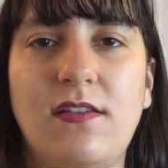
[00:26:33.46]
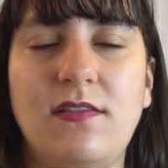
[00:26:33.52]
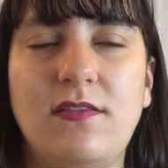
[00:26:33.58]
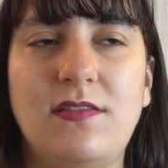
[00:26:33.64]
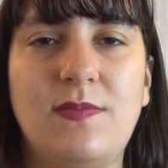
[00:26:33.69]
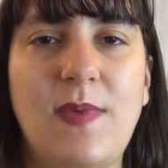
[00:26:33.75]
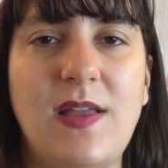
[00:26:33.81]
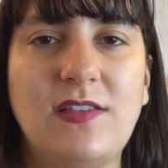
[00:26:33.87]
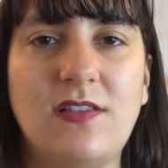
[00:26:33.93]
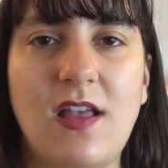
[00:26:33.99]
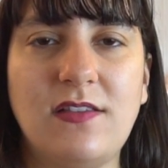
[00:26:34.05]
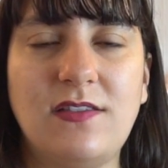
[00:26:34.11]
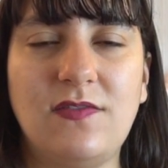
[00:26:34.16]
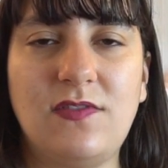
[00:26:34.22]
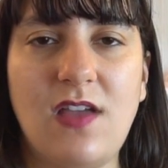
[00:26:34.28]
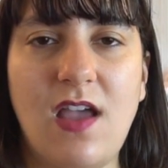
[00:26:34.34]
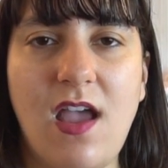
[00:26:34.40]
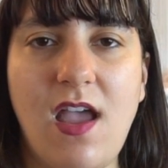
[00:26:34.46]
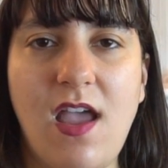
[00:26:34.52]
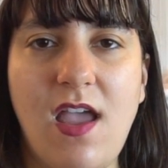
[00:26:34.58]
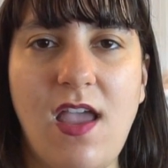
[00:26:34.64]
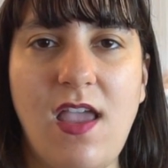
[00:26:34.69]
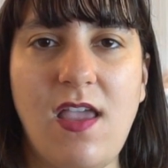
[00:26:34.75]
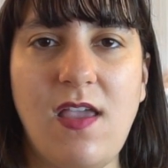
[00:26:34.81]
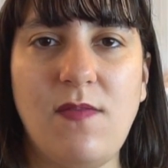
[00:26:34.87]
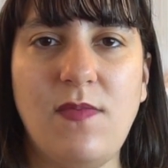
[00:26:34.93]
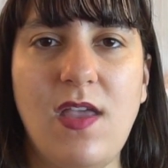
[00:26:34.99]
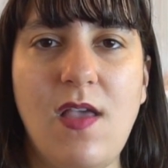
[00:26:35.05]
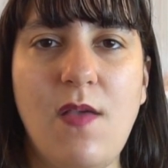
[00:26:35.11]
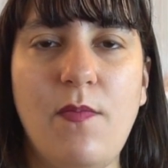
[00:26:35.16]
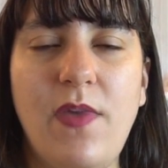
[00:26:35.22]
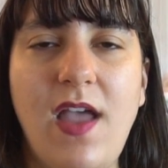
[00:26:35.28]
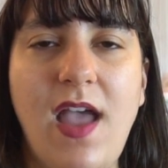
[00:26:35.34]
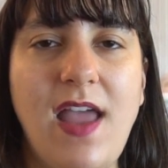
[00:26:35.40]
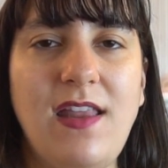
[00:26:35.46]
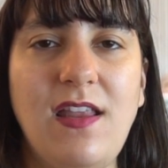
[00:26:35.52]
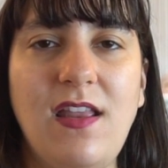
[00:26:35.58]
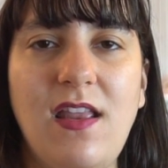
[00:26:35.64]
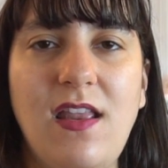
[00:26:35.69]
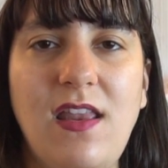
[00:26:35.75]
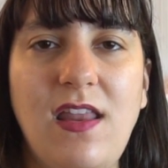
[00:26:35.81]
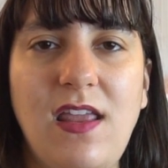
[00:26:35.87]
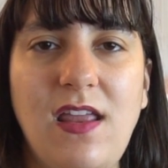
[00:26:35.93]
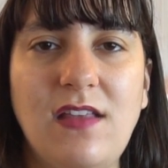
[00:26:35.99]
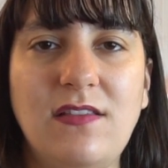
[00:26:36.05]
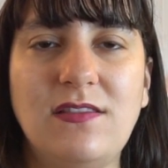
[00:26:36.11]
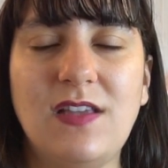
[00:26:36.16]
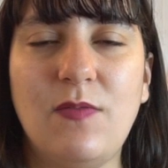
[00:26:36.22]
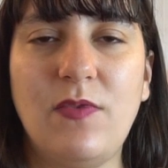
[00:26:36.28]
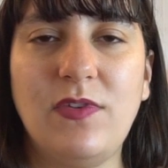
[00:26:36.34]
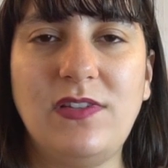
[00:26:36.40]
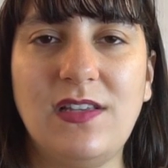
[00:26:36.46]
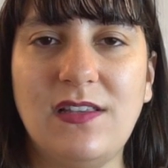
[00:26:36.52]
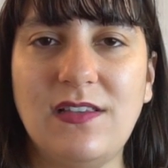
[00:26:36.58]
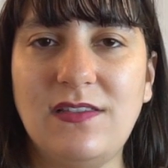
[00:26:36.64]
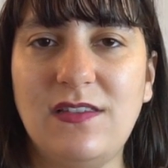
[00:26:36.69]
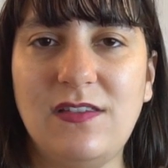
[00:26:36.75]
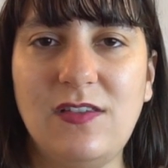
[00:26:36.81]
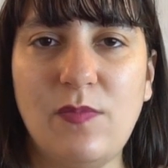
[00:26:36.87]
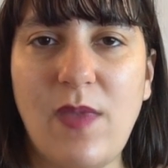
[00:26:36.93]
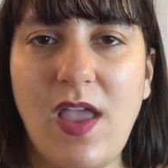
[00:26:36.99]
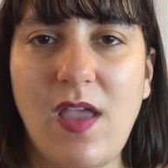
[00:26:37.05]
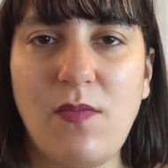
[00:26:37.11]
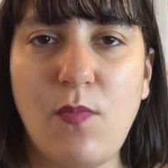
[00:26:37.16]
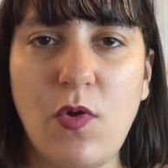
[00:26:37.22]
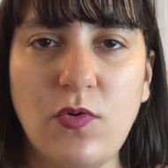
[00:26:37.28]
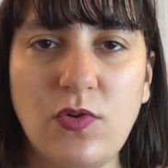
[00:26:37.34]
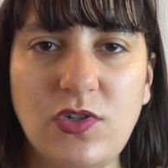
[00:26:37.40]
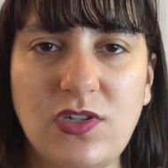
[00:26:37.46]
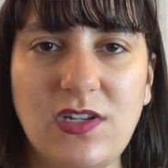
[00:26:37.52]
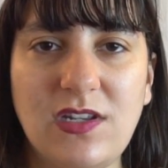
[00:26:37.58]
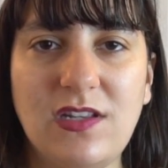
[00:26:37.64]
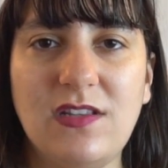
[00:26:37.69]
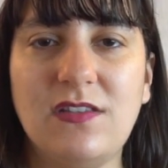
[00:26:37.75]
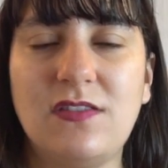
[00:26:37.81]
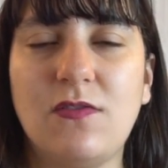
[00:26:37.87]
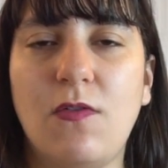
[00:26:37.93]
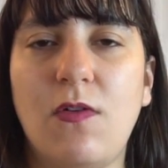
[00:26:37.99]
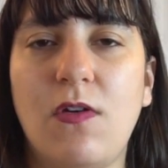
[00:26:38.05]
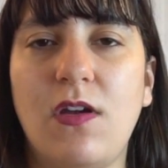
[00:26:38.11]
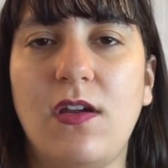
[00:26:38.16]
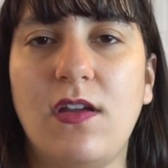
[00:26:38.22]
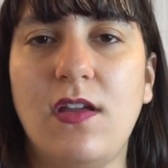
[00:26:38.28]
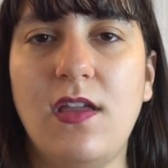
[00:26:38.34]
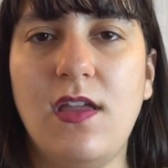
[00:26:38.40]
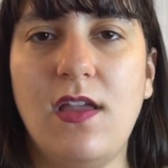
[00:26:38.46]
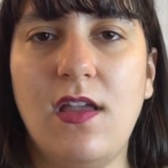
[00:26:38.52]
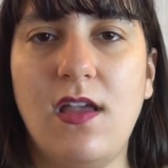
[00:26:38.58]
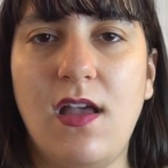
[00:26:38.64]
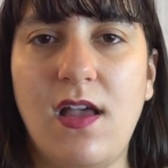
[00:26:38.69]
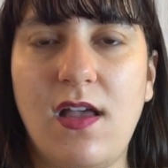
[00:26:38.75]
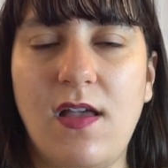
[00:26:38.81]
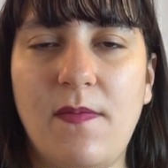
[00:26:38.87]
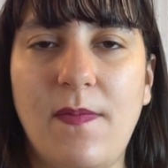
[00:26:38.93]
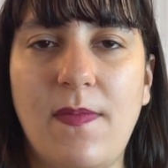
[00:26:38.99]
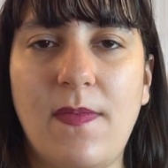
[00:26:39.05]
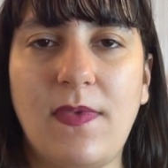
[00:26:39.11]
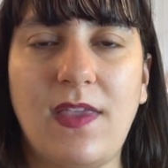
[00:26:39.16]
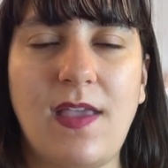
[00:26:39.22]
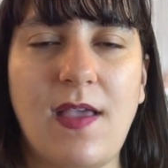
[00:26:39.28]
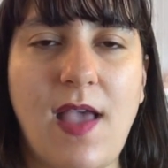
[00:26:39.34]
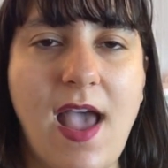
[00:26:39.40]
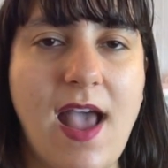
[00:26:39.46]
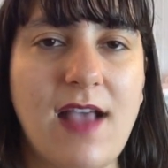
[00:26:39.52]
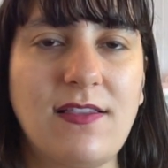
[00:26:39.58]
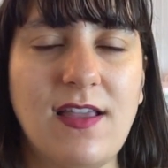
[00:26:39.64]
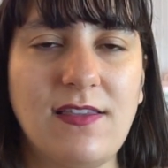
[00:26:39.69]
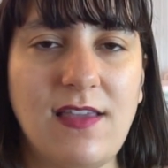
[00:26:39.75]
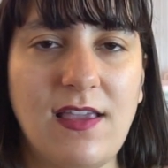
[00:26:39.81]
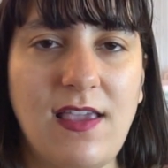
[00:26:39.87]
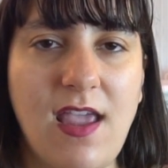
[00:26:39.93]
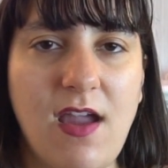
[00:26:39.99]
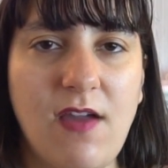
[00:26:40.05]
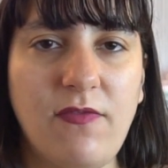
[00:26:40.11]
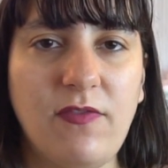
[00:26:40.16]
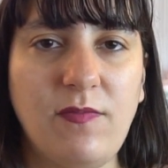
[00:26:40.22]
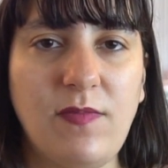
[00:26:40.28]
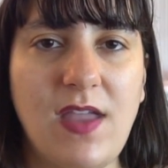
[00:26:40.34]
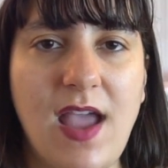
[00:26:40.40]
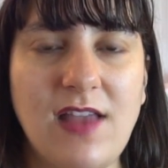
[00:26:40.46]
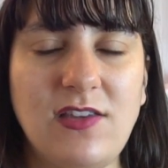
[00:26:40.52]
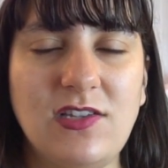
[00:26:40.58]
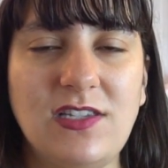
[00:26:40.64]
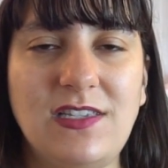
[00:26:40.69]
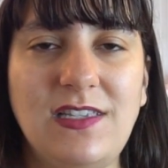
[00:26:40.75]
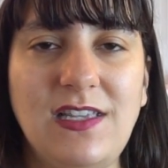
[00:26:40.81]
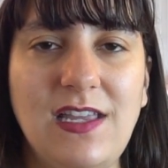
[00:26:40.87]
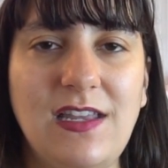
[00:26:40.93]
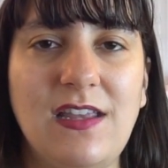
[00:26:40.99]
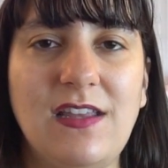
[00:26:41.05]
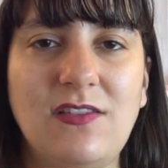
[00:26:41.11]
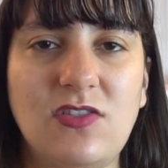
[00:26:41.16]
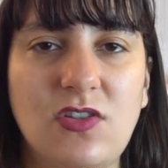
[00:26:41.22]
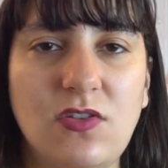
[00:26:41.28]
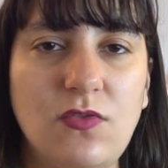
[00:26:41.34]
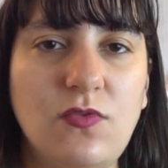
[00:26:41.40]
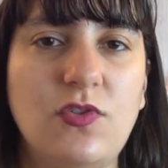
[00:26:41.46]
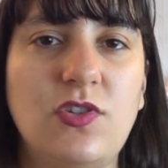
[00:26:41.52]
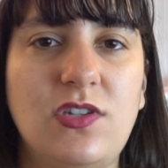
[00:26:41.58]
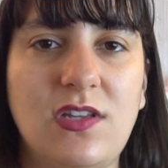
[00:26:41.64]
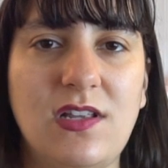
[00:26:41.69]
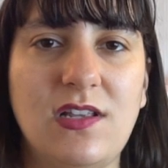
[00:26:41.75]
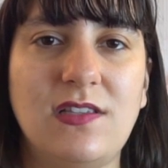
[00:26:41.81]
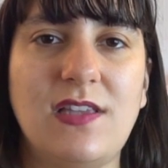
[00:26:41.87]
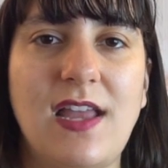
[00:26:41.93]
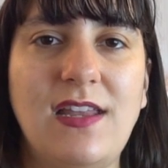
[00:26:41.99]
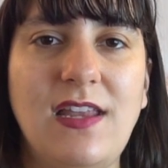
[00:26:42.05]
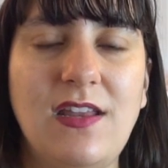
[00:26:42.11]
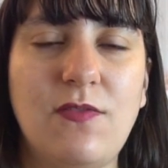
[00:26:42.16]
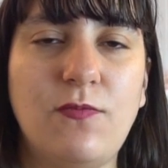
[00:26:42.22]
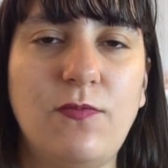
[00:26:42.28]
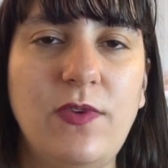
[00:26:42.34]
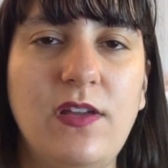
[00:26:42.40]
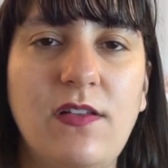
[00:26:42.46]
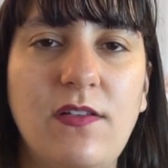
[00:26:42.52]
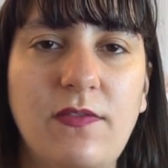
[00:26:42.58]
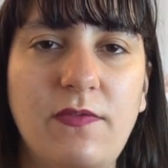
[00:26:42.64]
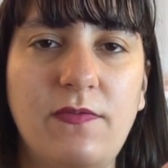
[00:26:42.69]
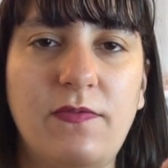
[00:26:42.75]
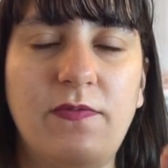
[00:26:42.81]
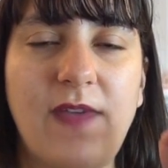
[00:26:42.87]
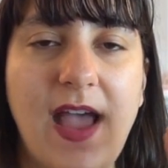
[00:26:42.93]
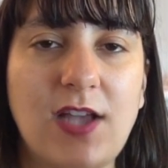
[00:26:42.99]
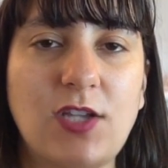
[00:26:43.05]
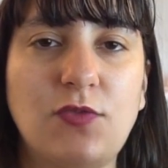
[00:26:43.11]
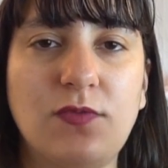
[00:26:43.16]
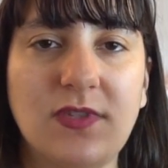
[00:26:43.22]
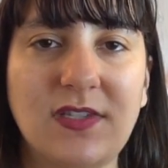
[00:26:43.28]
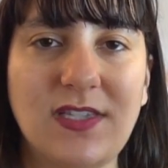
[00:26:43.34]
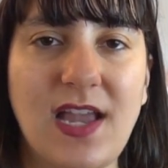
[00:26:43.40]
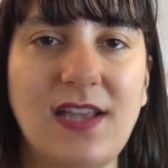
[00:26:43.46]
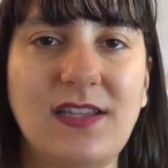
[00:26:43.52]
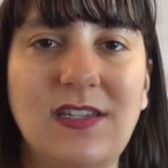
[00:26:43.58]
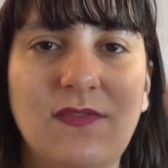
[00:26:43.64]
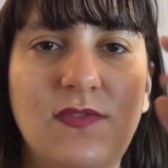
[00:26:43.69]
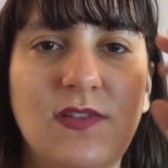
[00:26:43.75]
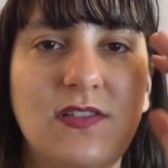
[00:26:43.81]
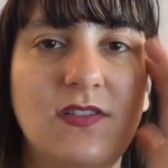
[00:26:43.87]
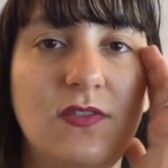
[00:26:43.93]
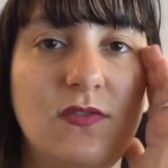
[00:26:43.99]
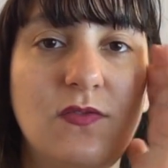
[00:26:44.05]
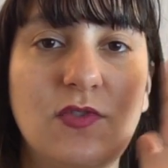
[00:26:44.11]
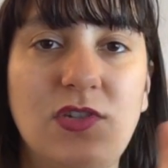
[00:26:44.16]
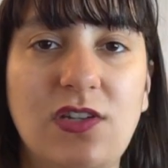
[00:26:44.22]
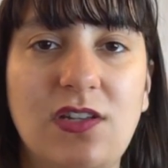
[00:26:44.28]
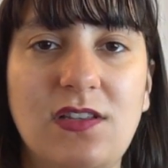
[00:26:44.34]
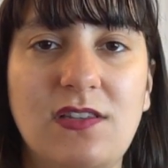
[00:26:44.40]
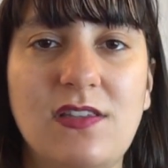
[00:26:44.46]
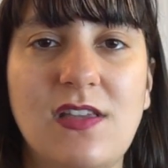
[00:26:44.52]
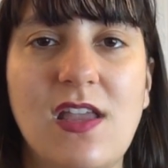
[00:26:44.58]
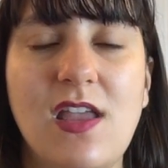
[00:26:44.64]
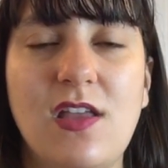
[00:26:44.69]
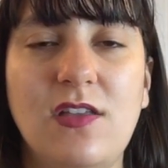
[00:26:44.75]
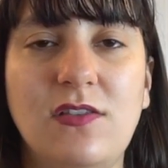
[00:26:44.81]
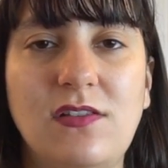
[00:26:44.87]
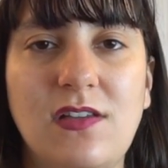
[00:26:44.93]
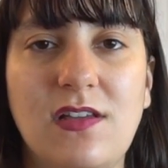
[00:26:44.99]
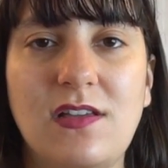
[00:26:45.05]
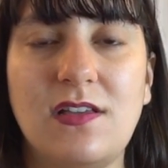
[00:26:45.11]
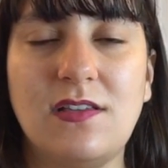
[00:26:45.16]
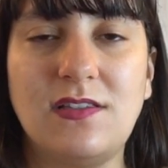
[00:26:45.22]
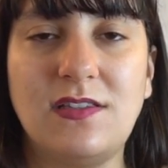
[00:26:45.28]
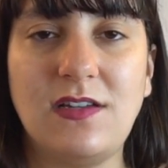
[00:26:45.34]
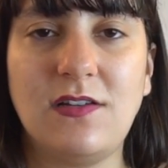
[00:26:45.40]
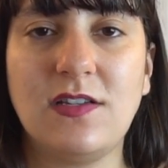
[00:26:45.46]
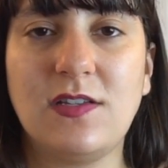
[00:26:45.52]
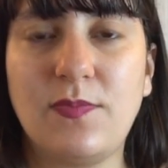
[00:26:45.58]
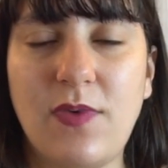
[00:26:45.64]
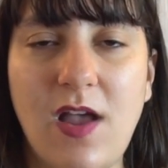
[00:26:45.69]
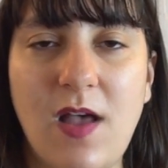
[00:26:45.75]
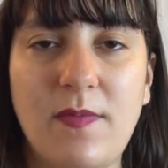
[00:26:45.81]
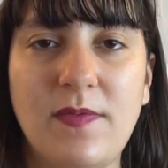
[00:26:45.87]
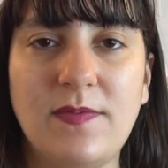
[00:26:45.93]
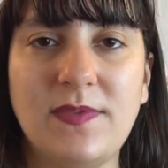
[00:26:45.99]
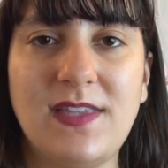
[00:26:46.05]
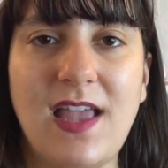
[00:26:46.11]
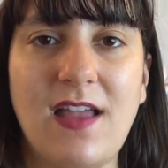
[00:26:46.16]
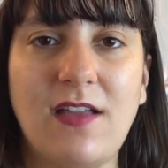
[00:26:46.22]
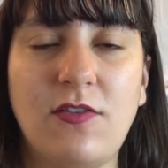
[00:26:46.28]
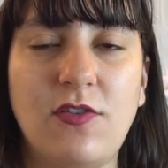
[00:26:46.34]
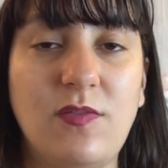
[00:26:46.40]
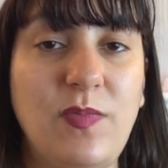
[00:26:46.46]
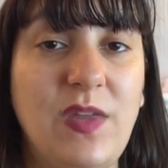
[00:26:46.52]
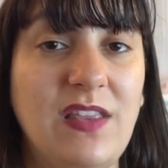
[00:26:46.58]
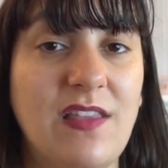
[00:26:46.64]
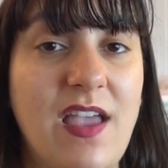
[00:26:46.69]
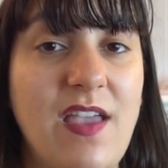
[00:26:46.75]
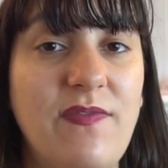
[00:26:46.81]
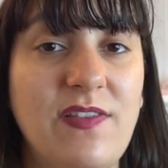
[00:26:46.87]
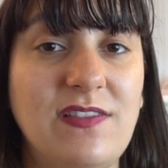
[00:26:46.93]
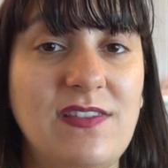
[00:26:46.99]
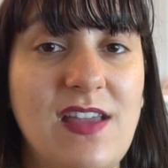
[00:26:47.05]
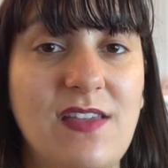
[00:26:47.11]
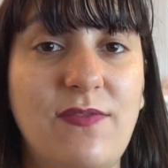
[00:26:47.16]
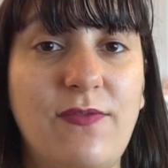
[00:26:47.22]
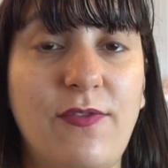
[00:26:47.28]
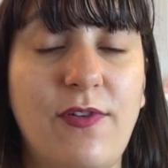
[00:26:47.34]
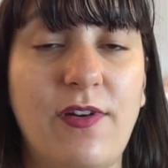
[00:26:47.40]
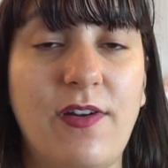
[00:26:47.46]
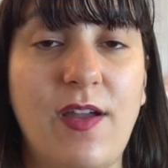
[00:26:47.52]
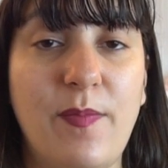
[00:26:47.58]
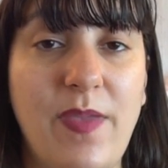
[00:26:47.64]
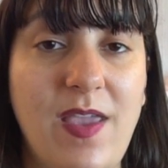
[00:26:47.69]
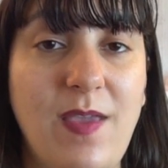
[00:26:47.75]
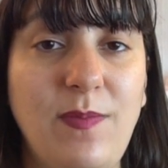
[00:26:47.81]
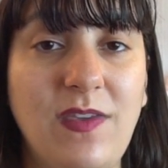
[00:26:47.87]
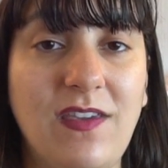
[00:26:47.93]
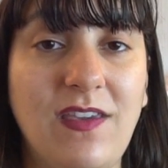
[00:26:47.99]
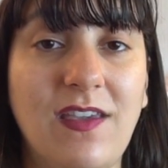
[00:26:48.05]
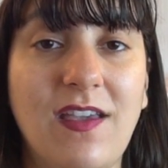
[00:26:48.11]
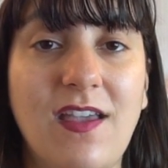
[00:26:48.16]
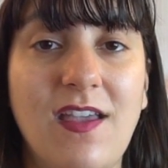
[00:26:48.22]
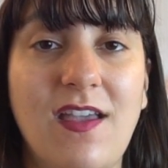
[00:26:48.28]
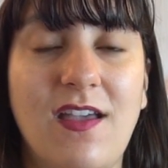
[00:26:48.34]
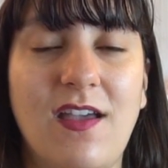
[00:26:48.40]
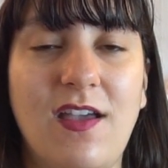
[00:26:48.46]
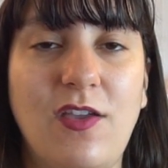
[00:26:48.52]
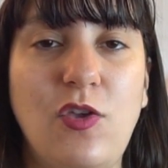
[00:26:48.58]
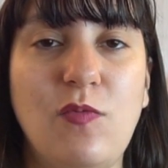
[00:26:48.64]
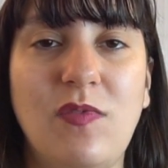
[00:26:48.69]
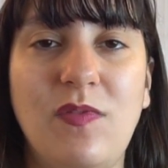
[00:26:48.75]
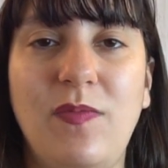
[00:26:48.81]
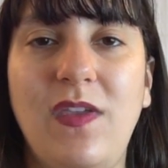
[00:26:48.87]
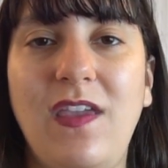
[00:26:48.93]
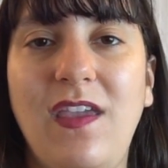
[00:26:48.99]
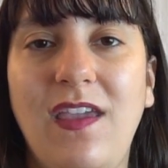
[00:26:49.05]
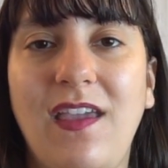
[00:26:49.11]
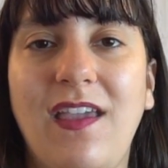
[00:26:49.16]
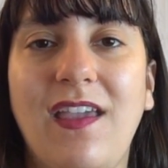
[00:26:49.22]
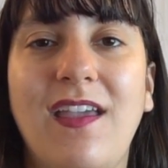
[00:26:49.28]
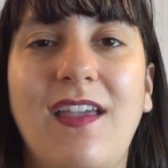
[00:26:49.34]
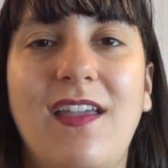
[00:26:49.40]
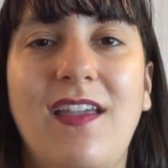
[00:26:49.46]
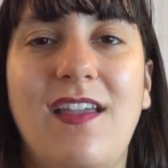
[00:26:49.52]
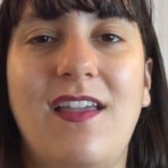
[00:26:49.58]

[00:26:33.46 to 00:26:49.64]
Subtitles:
spends lots of time, but I didn't need someone to listen to my emotions or act like they care for me. I just needed solutions. I needed real, factual, scientific solutions to serious problems that could mean life and death for a baby, a human being.